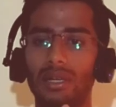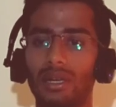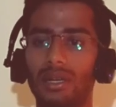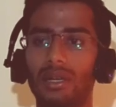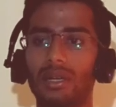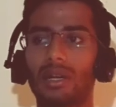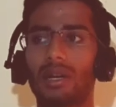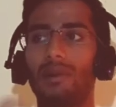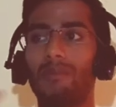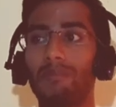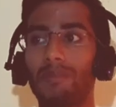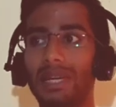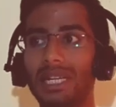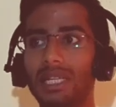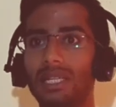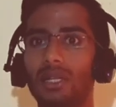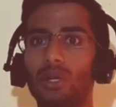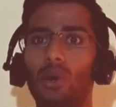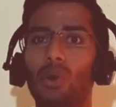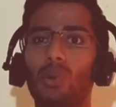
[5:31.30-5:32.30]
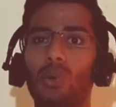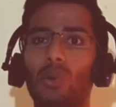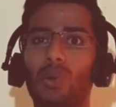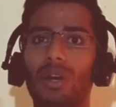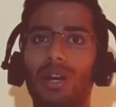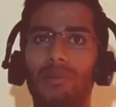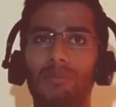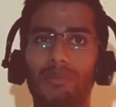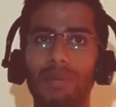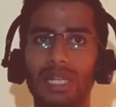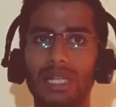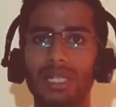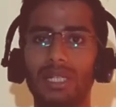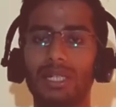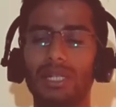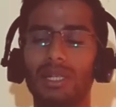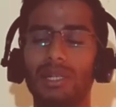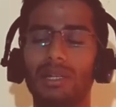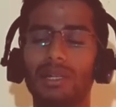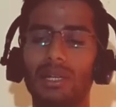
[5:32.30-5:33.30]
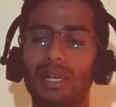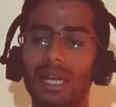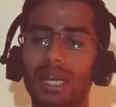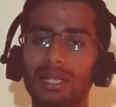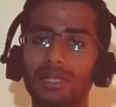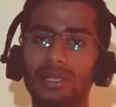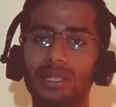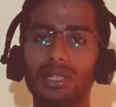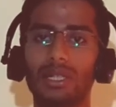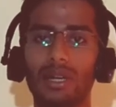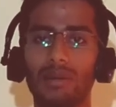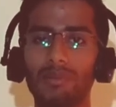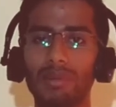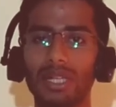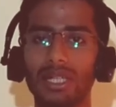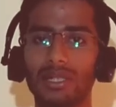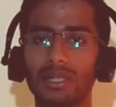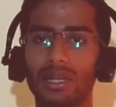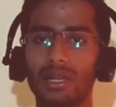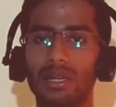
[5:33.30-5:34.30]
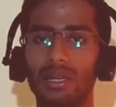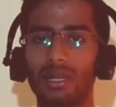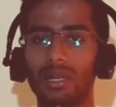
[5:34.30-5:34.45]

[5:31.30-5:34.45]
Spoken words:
da complete, o complete, and g complete.